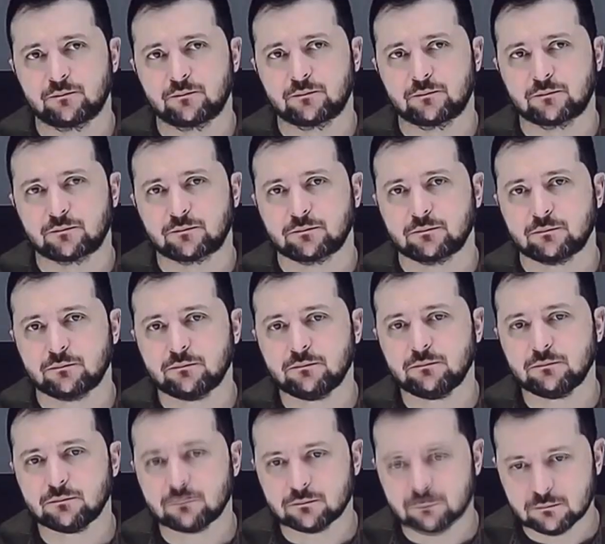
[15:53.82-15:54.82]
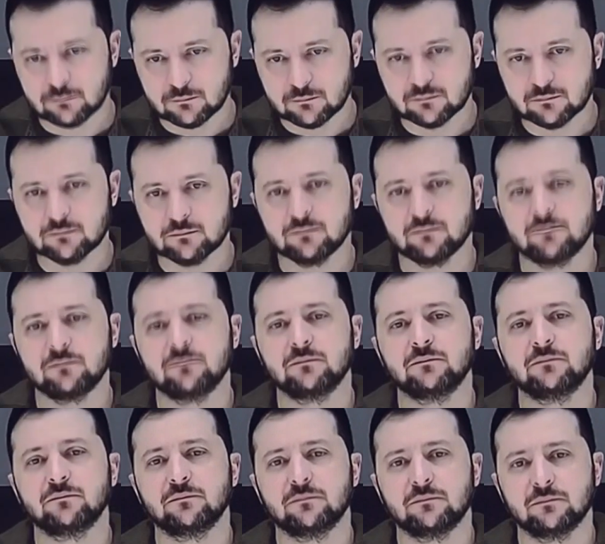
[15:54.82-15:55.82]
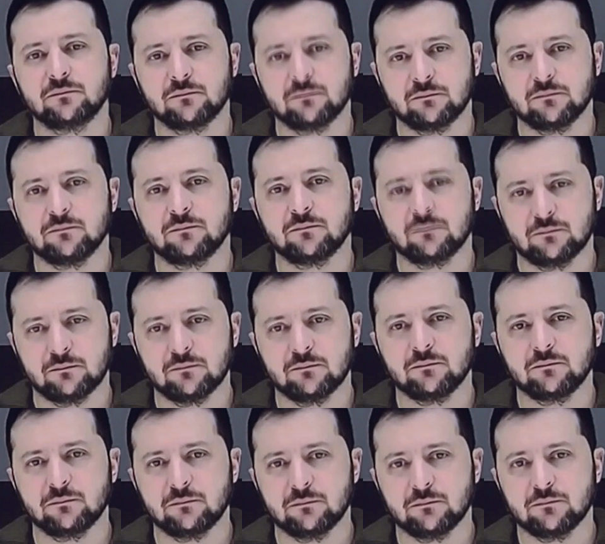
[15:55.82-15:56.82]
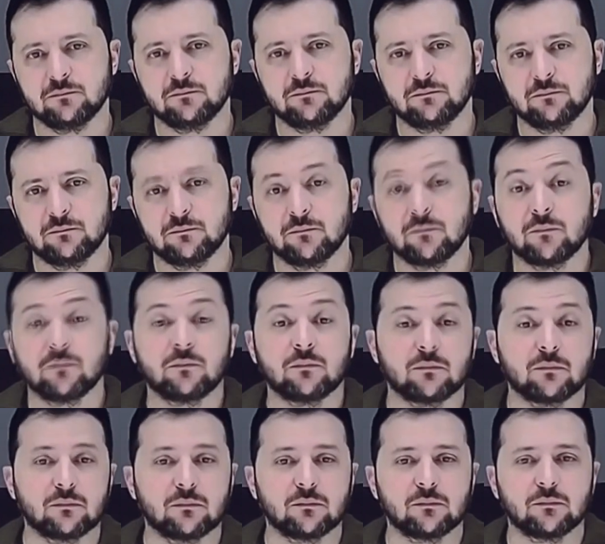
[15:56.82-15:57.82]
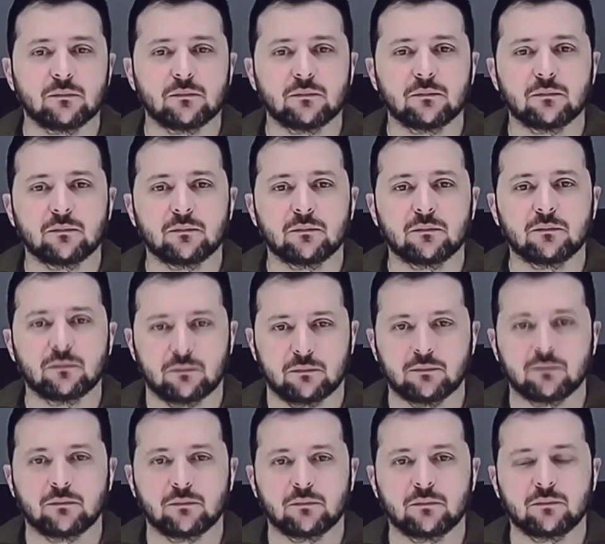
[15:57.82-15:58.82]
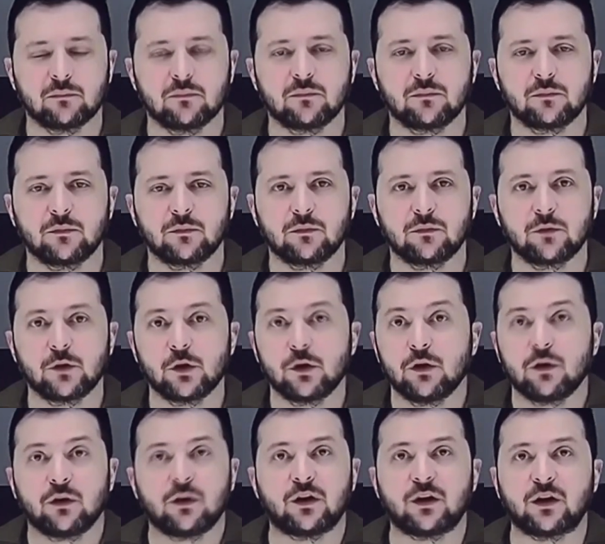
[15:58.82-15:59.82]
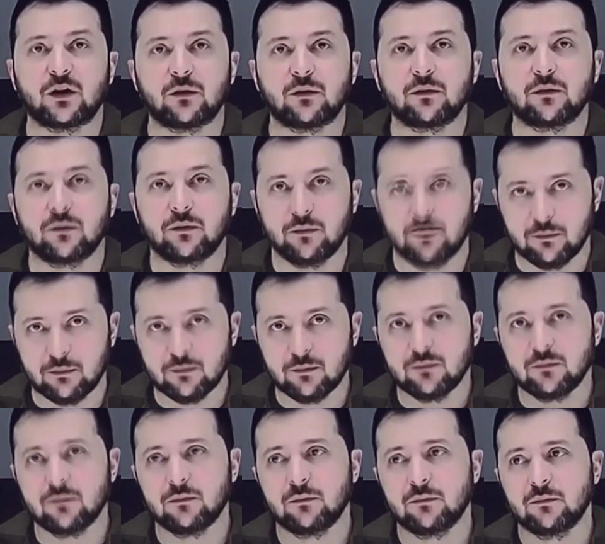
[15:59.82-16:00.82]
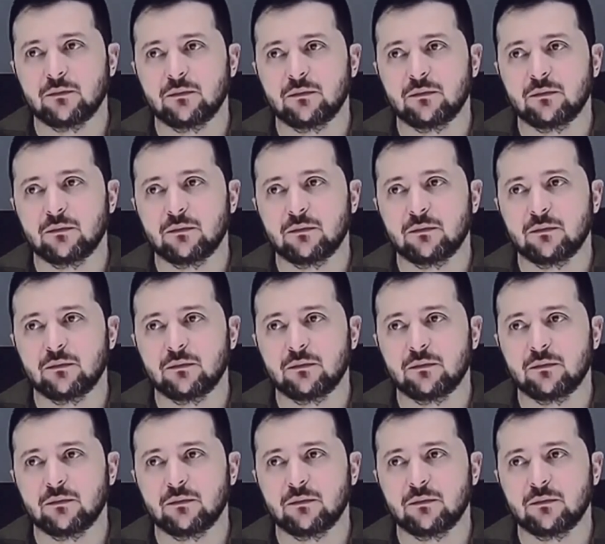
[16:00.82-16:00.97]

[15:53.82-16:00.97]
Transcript: It is an important difference, because it would be taking the border back to where it was, the effective border where it